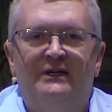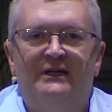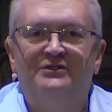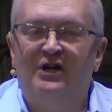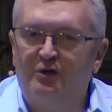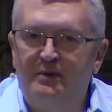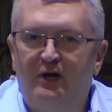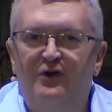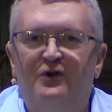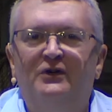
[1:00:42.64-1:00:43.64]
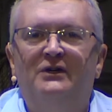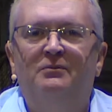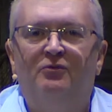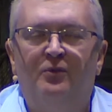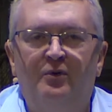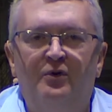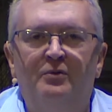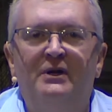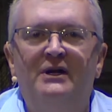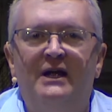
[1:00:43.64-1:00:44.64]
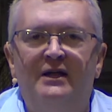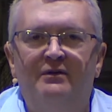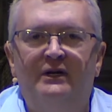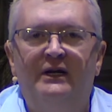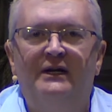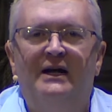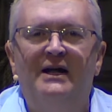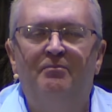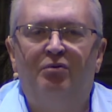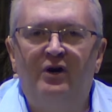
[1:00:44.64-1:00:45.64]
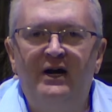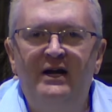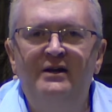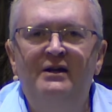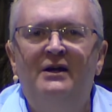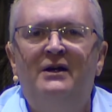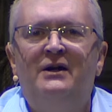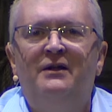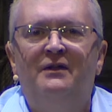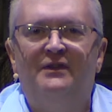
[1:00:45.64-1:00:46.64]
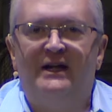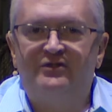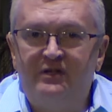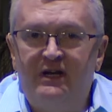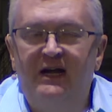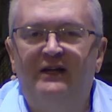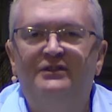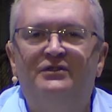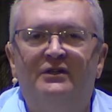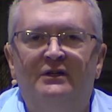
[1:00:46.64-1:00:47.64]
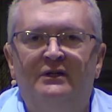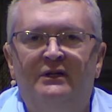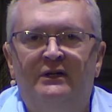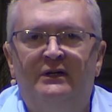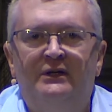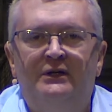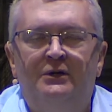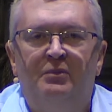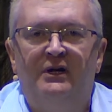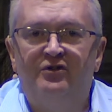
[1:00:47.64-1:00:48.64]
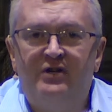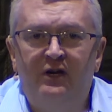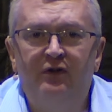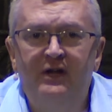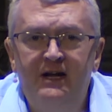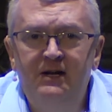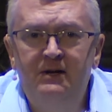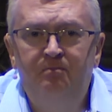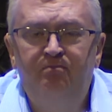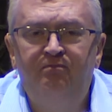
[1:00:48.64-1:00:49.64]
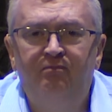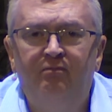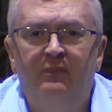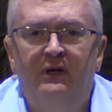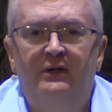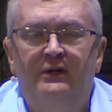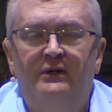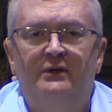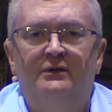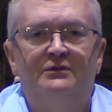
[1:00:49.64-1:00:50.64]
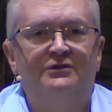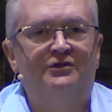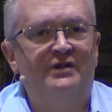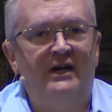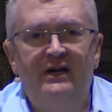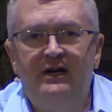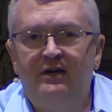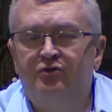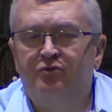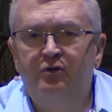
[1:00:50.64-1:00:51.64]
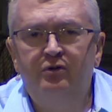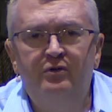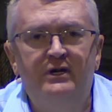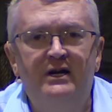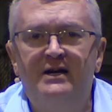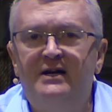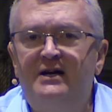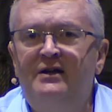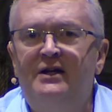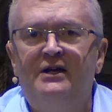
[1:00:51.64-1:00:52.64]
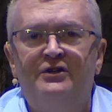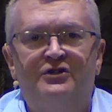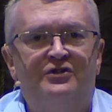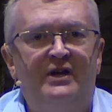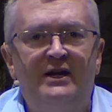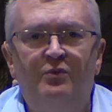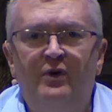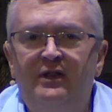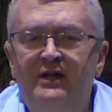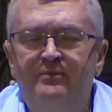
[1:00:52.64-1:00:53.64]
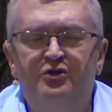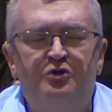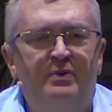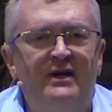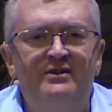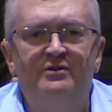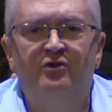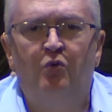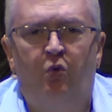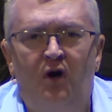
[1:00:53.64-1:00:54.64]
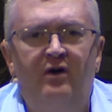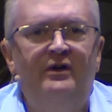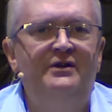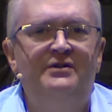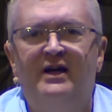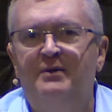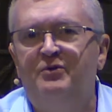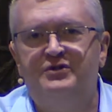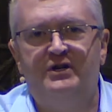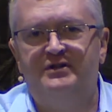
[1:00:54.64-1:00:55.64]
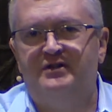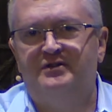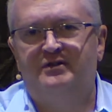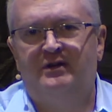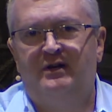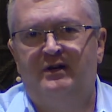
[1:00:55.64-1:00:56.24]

it's not going to be long before we're going to be together again. I am praying that that's the case. But until then, stay true to God, stay with Him, spend quality time with Jesus.